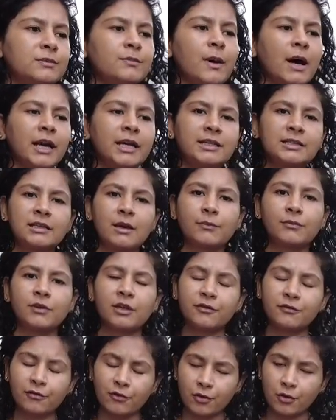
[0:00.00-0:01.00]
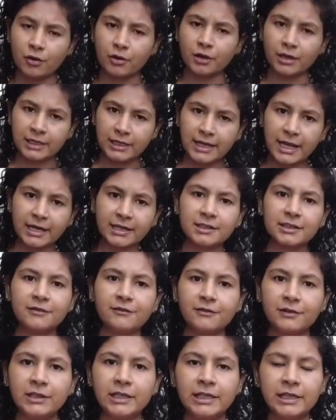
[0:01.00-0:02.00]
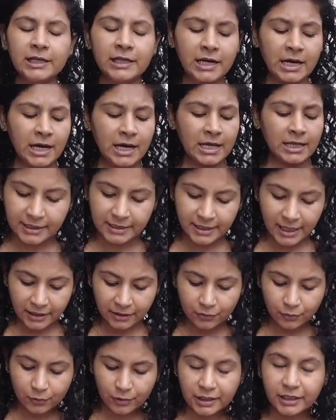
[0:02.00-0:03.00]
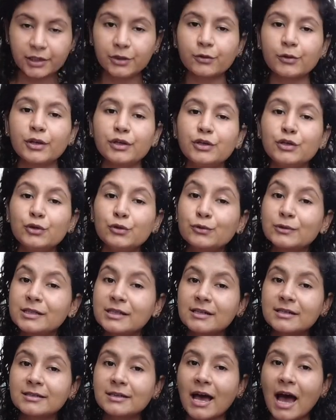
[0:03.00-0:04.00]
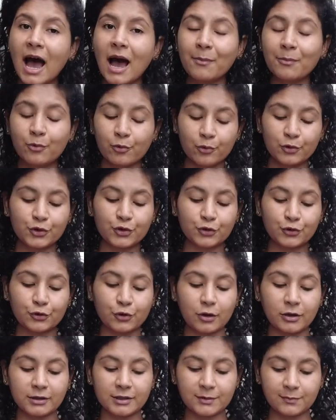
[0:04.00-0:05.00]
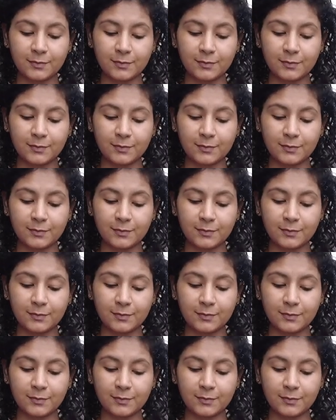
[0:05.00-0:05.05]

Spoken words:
is buying something for collectively, then only you can use this app, which is called